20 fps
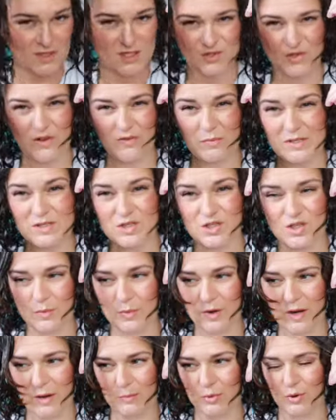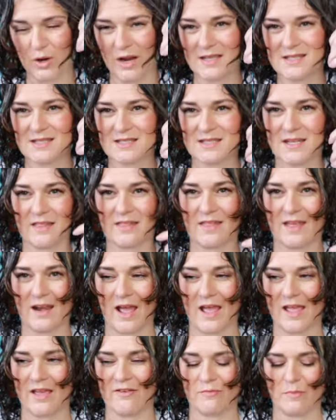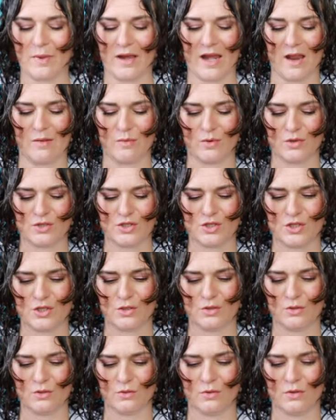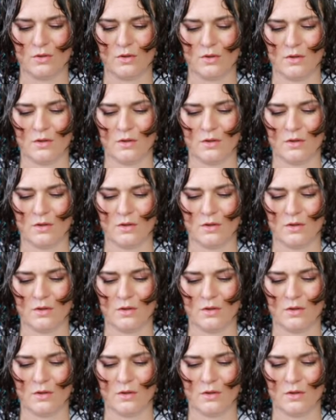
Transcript: So I've been super impressed that I have been able to